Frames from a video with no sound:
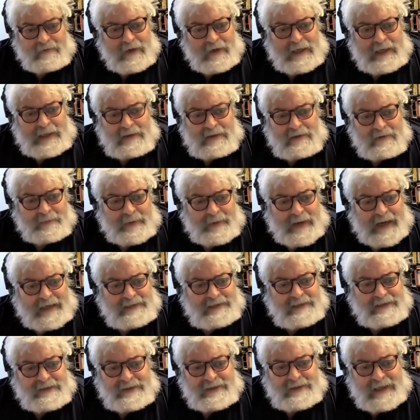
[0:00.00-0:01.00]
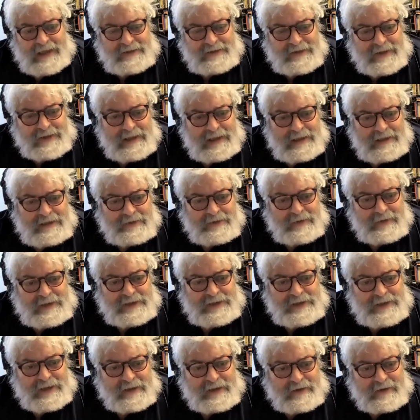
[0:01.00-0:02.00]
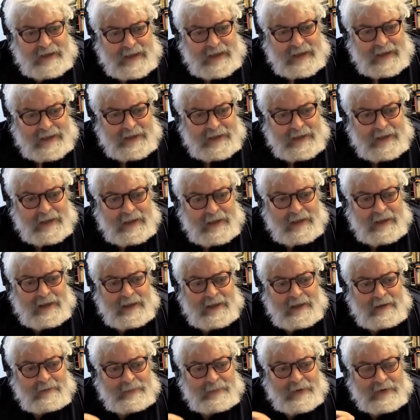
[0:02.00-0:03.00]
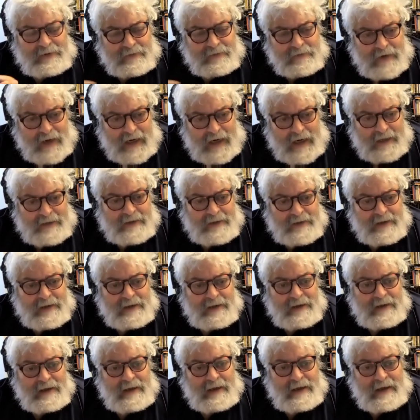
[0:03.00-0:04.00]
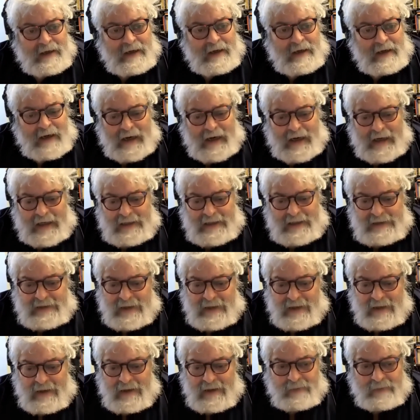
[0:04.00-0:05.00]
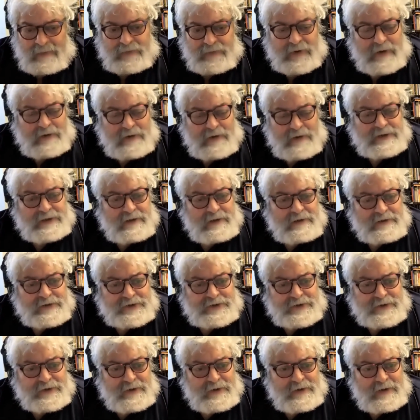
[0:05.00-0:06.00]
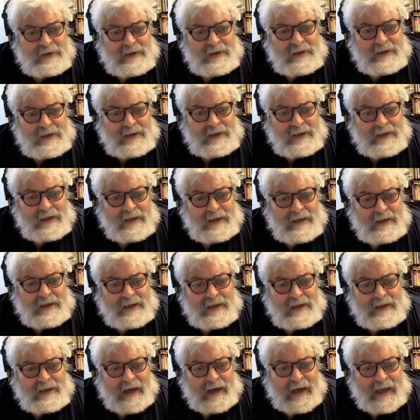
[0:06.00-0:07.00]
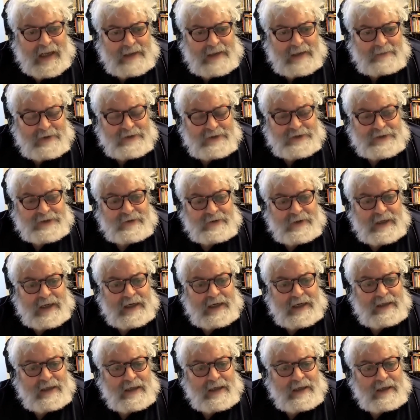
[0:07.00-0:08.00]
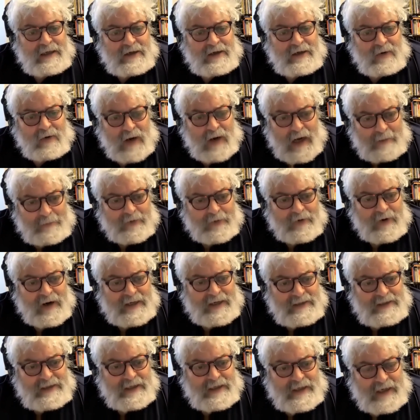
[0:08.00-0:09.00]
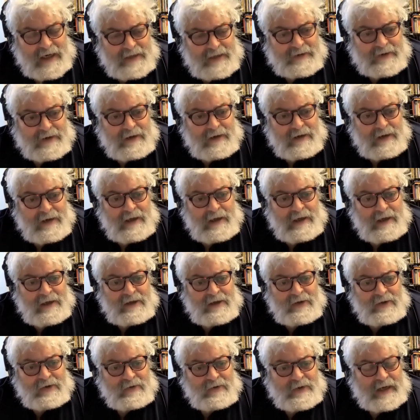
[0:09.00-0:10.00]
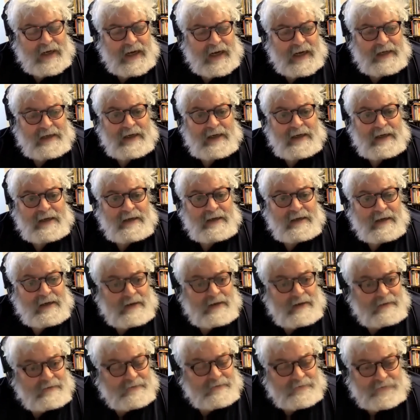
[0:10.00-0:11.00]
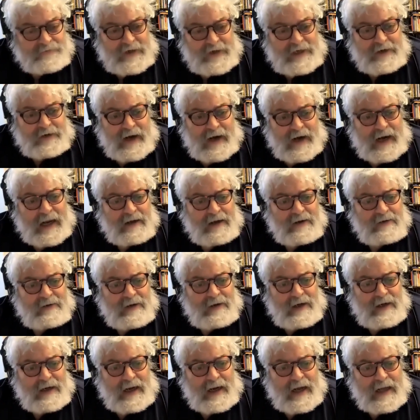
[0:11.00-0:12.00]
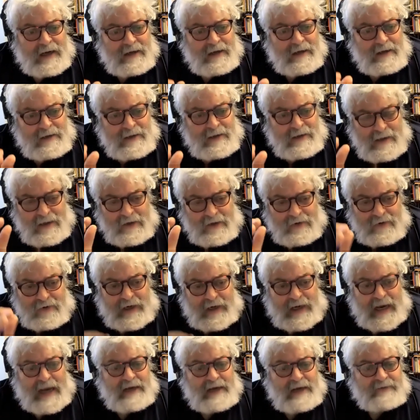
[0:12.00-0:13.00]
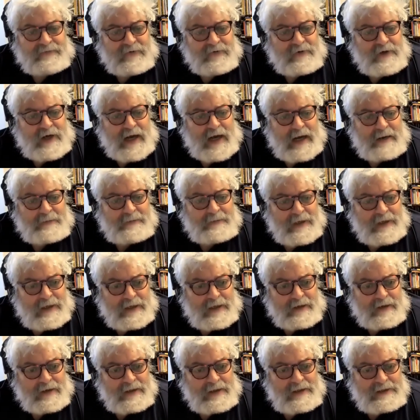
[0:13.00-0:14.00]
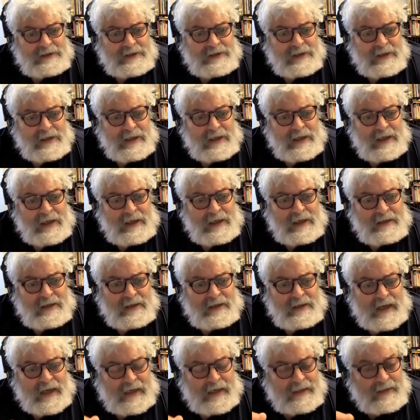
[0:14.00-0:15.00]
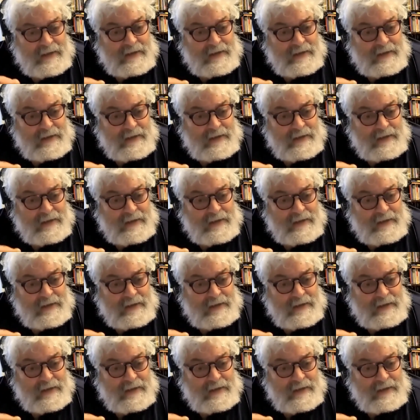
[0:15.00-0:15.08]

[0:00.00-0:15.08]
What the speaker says: little bastards out trying to do each other in, but rather as pro-social animals who can cooperate together, who can figure out how to create vocabularies that